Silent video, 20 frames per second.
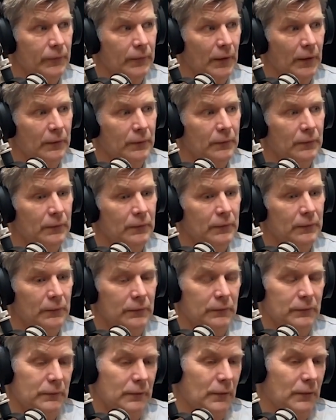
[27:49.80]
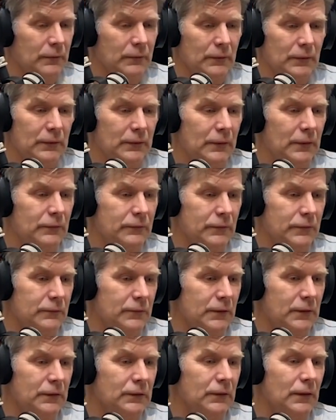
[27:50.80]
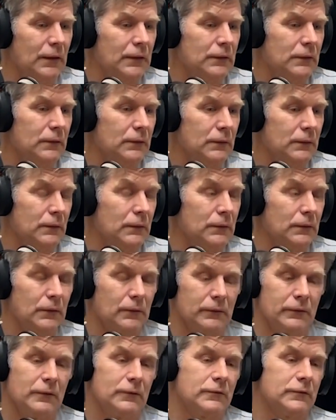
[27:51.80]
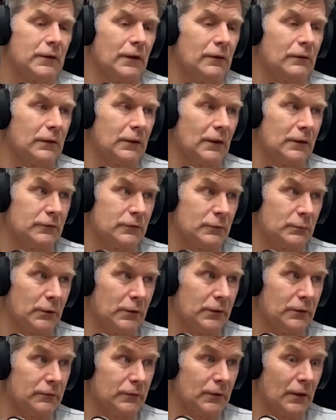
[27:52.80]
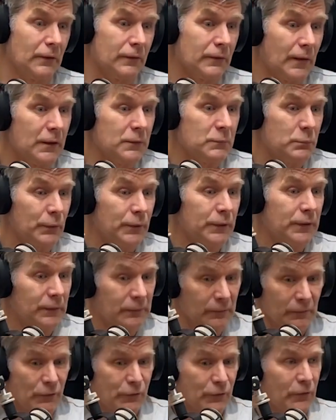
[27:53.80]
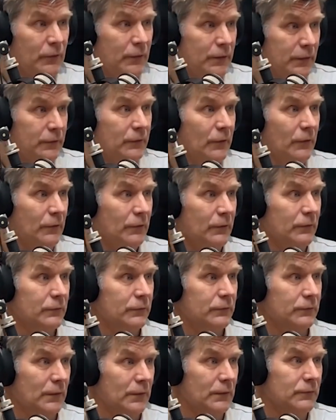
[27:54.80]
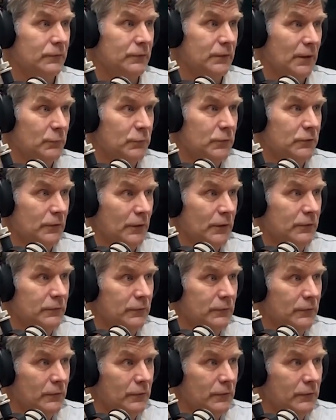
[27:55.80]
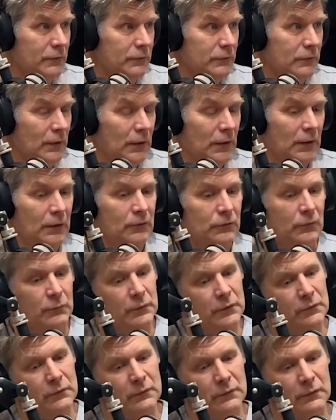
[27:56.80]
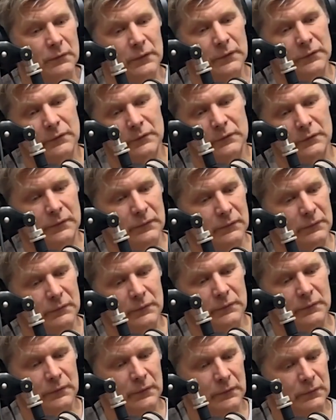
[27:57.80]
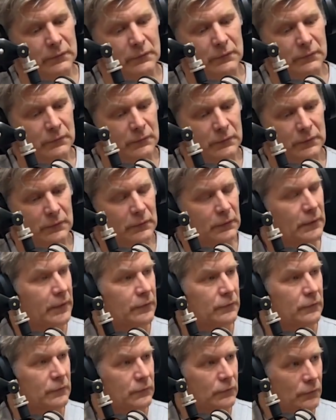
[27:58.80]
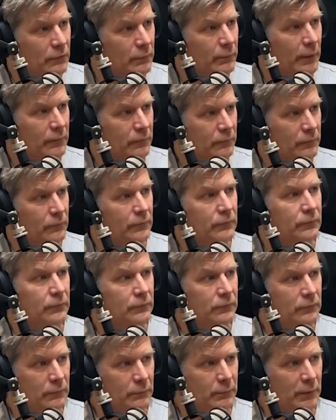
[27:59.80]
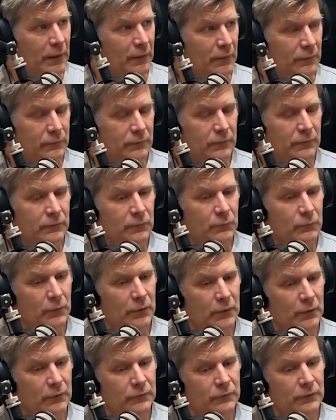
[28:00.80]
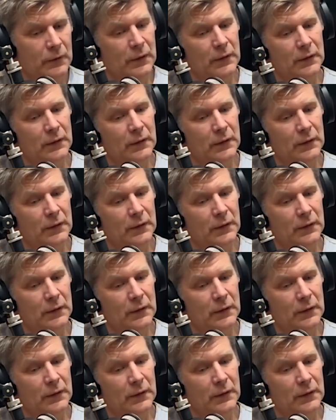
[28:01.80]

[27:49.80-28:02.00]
Yeah. And so it's easy. And this is how engaged the breeders are. They bring 30 dogs as demonstration dogs. So we do just do a little lecture, talk about the noises, talk about how the system works,